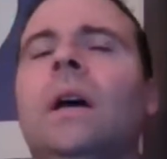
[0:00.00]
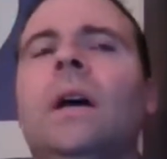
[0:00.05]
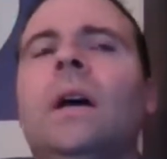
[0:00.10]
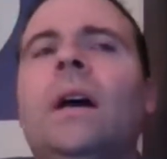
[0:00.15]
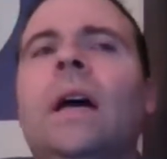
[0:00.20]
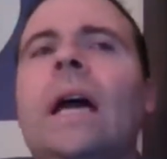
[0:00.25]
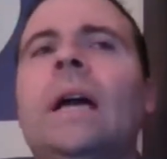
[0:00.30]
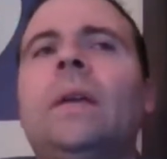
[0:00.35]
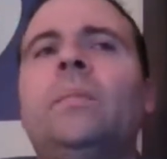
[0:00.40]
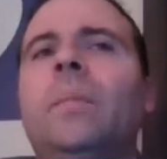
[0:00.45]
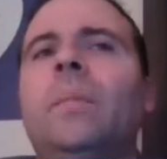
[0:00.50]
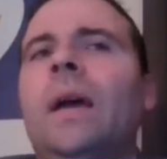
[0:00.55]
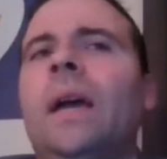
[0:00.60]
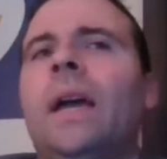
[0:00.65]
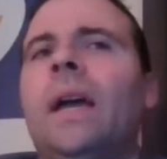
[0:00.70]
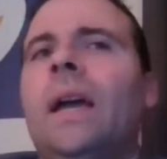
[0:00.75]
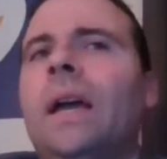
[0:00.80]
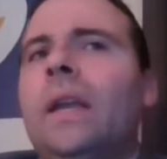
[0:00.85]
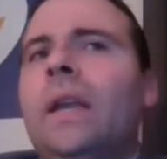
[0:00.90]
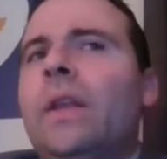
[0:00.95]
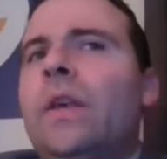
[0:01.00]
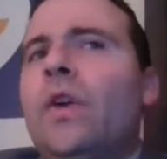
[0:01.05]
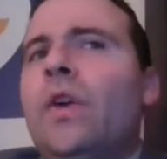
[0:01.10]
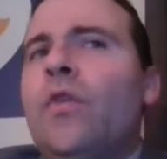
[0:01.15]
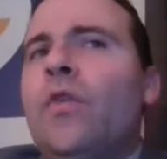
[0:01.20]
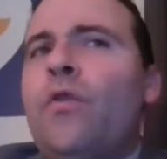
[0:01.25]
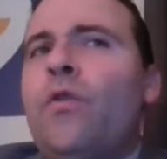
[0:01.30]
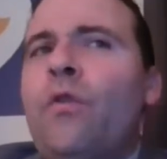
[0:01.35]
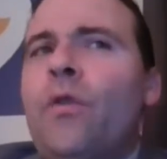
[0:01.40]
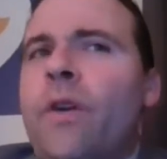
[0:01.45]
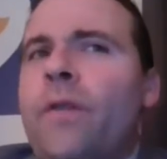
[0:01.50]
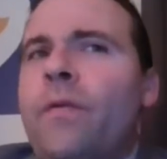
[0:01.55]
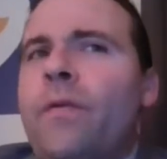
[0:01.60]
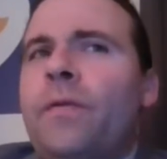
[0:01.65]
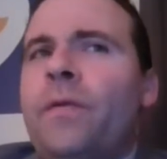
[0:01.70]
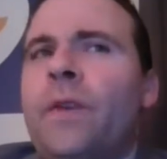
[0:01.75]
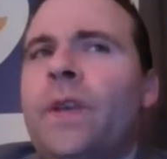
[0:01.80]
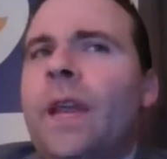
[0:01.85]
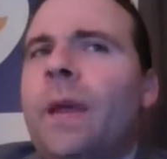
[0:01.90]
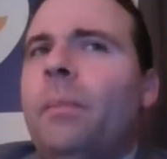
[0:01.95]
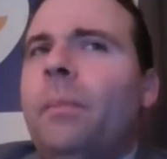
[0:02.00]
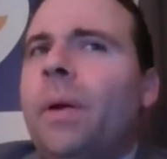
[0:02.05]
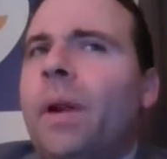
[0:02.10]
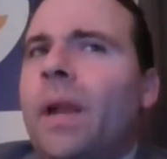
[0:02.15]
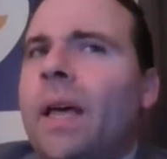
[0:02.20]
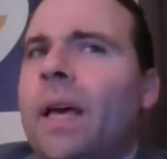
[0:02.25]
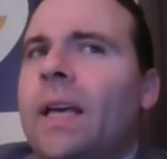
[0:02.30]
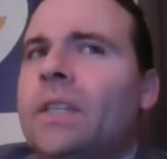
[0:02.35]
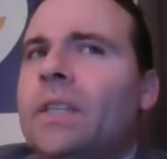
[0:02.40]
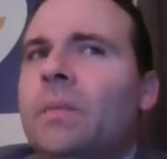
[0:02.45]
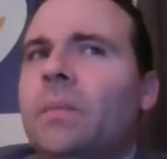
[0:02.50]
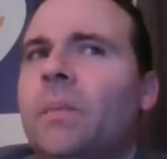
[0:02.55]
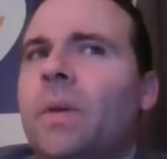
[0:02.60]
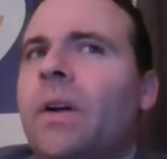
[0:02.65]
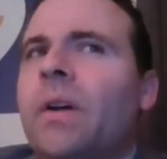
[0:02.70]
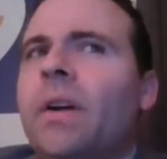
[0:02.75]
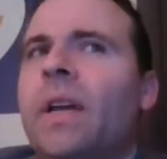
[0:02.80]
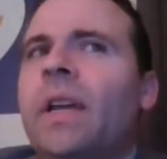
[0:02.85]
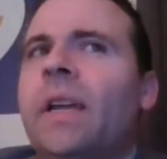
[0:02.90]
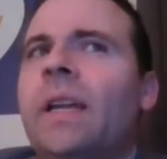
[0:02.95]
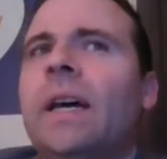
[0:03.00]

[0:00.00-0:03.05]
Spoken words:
had made $50+ million